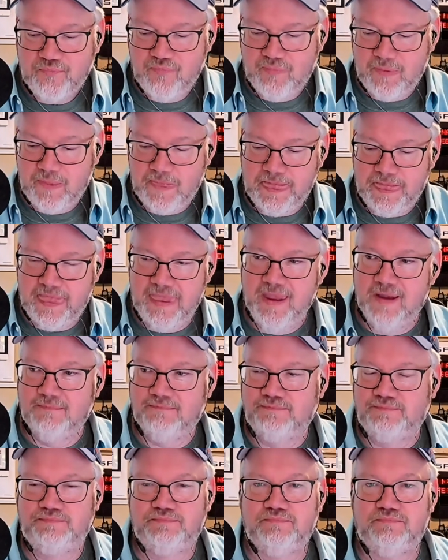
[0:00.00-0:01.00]
Chat
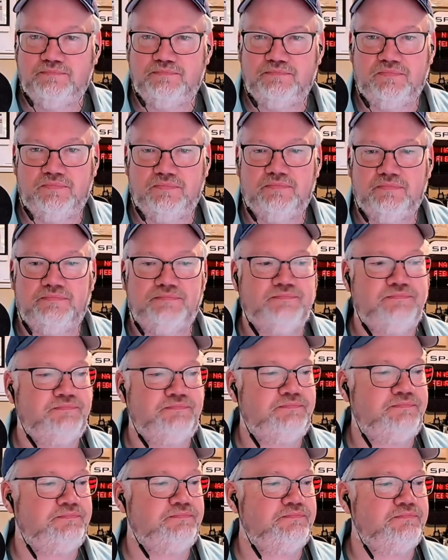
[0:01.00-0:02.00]
room.
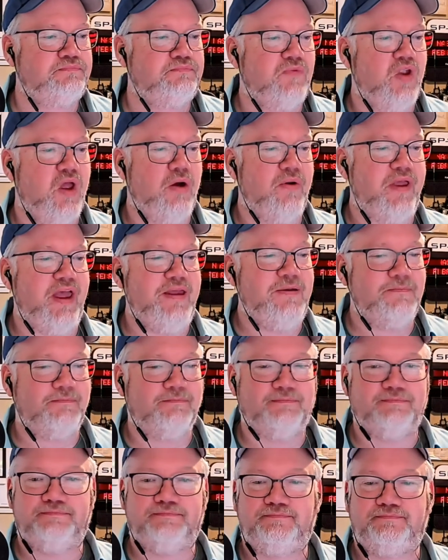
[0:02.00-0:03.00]
Okay. Who
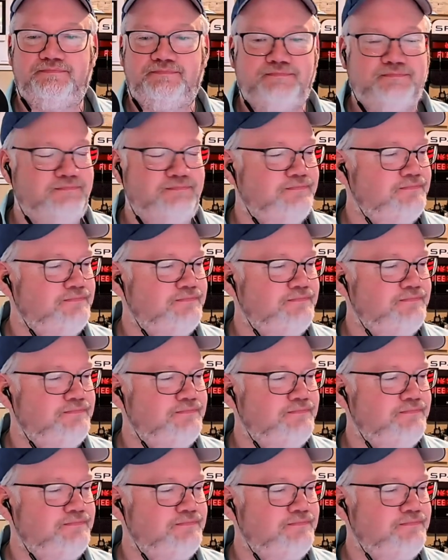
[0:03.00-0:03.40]
came out